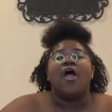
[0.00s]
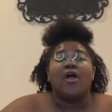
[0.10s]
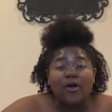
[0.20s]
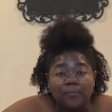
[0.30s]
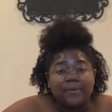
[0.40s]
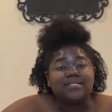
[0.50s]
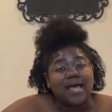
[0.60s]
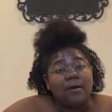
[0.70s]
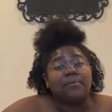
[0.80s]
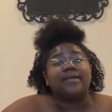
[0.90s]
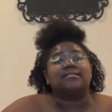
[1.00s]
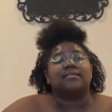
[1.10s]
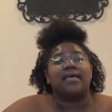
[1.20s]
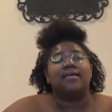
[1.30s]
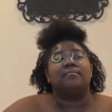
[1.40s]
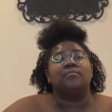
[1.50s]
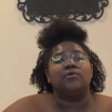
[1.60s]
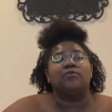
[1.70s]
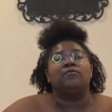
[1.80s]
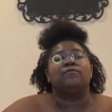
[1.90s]
Herpes outbreaks can
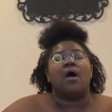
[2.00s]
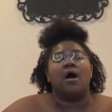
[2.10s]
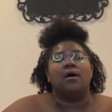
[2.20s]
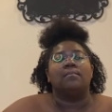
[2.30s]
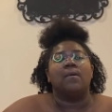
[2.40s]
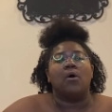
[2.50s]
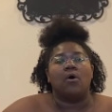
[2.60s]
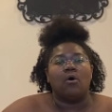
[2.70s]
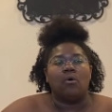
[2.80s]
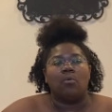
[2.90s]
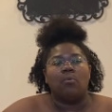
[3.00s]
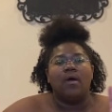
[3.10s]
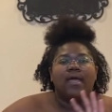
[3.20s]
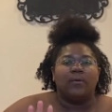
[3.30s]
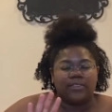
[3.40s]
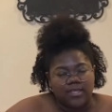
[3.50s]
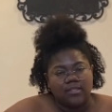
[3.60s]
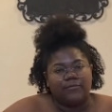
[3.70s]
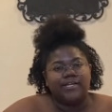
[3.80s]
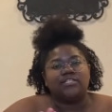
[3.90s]
move um, oh, within
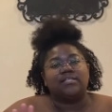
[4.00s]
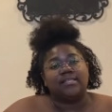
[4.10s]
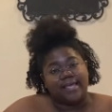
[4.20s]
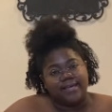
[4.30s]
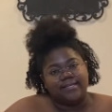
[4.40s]
the region that they